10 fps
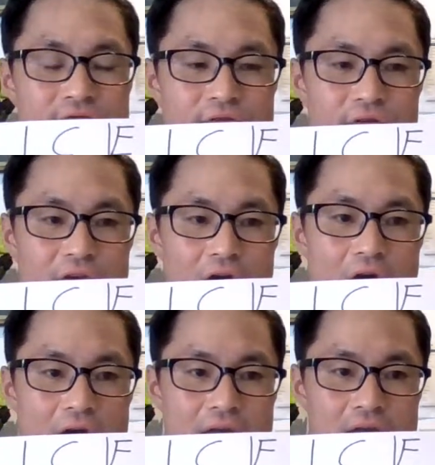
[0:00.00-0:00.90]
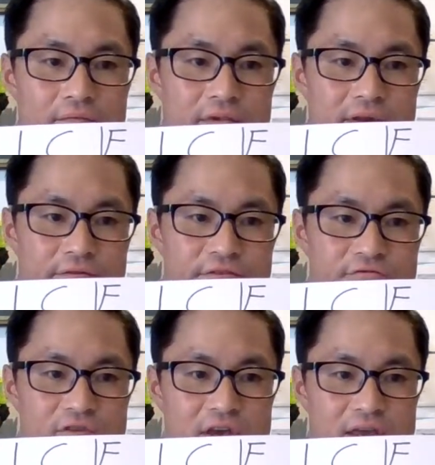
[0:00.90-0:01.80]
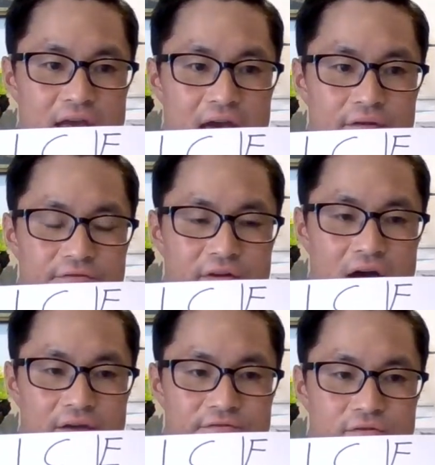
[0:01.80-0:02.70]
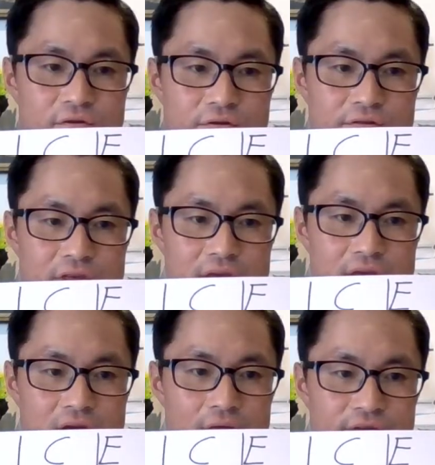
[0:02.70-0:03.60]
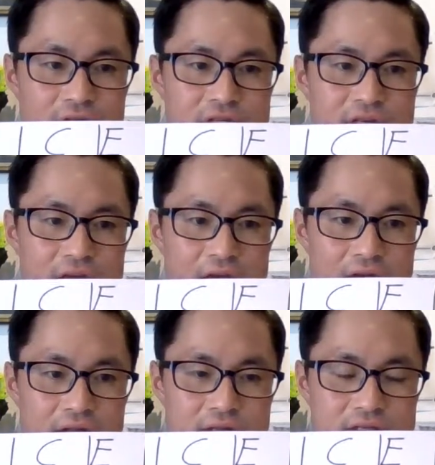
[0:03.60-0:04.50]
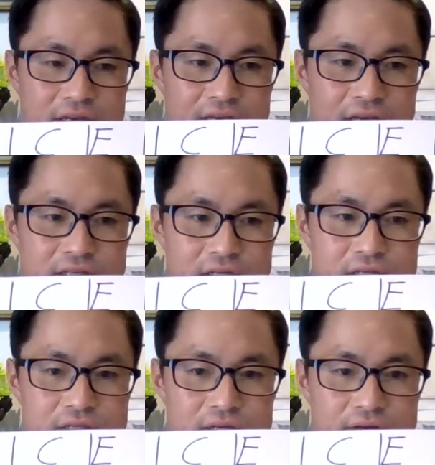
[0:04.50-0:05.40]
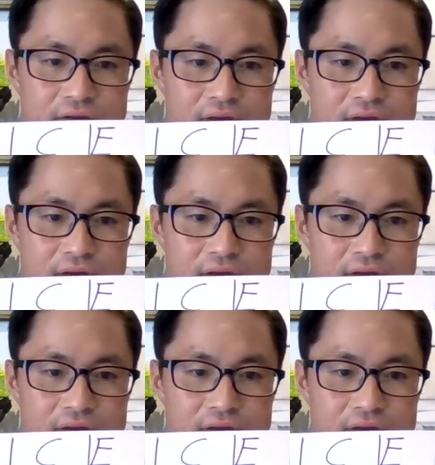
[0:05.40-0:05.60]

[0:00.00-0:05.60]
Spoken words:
for the I. I'm giving it 3 out of 5 for the confidence, and ease is